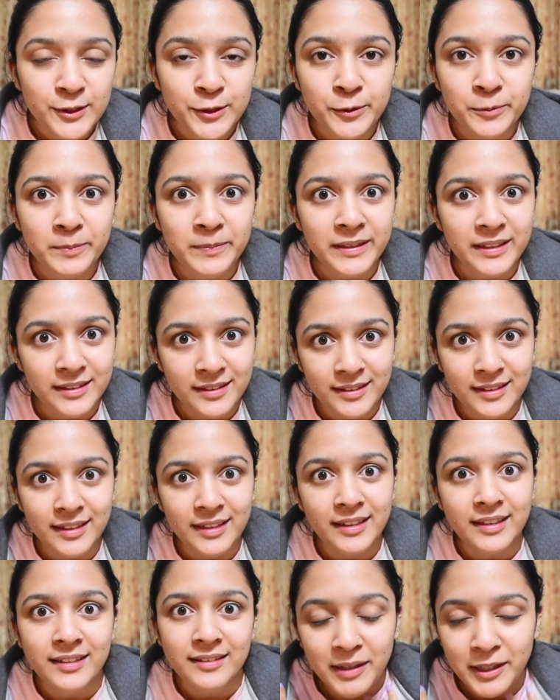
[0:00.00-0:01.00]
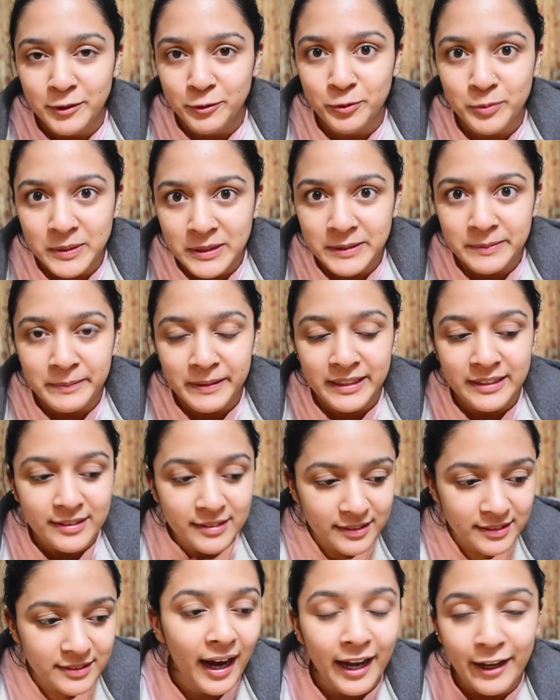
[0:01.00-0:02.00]
So basically, my room is a
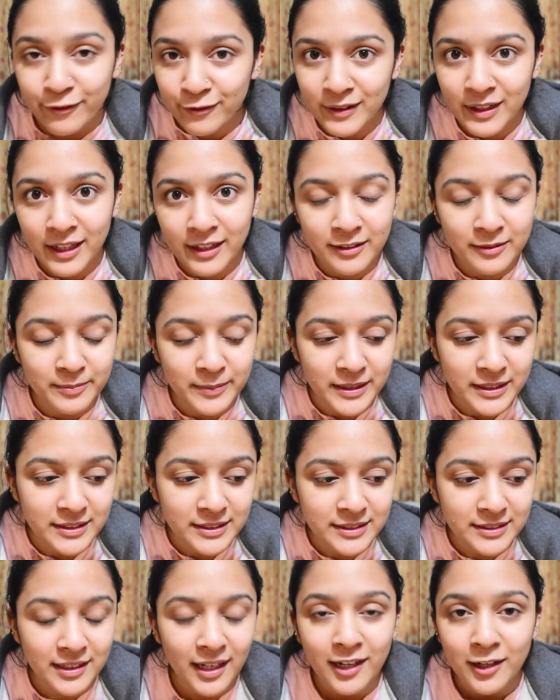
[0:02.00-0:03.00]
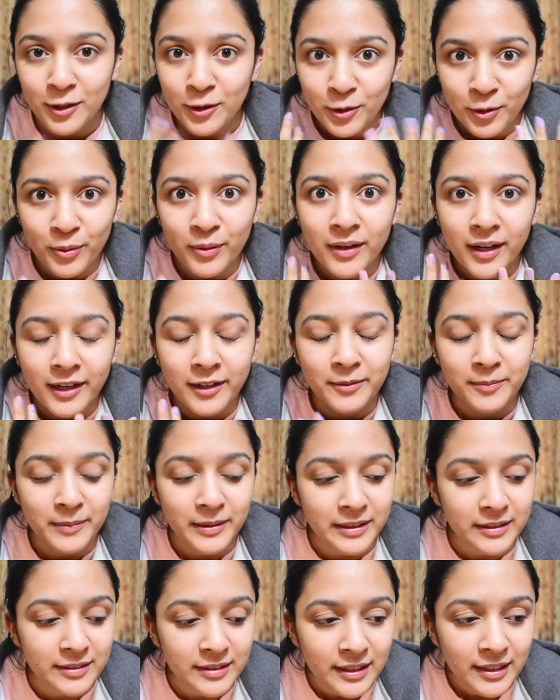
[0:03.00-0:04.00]
mess. I feel like a mess. I look like a
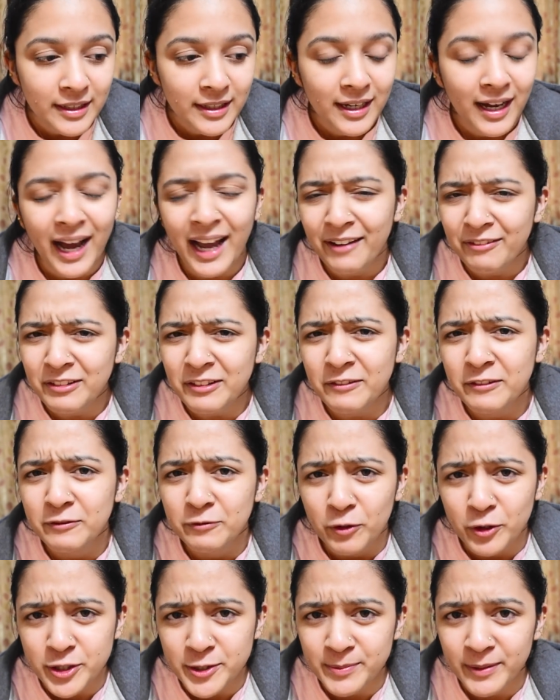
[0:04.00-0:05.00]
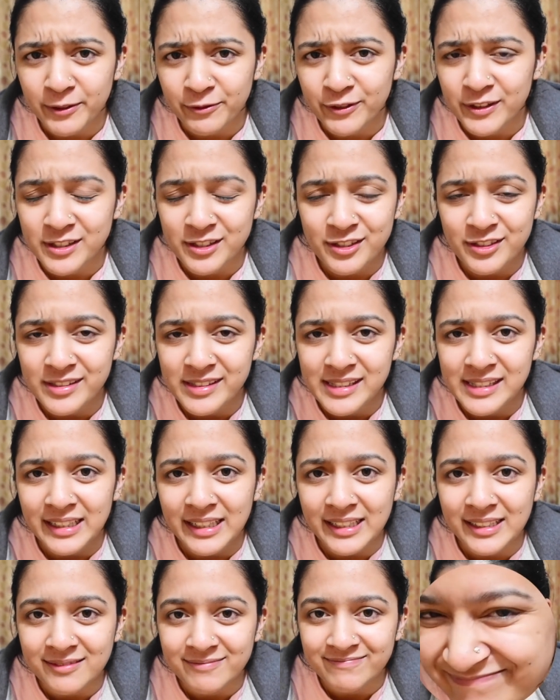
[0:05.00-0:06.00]
mess. I haven't even washed my face, just
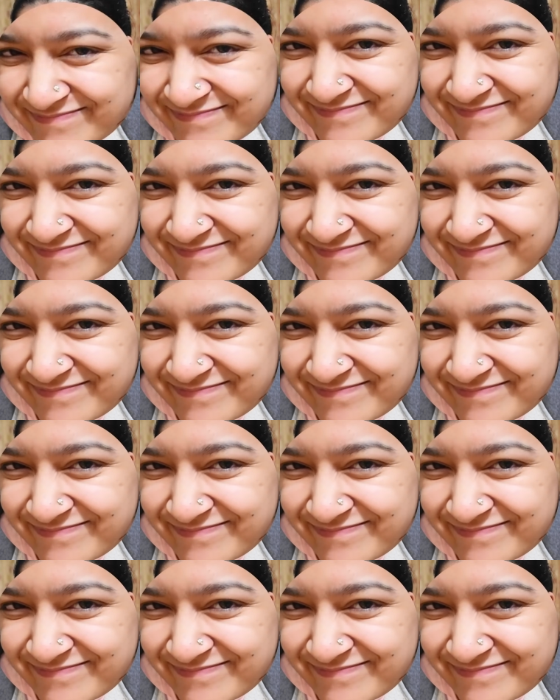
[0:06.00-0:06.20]
saying.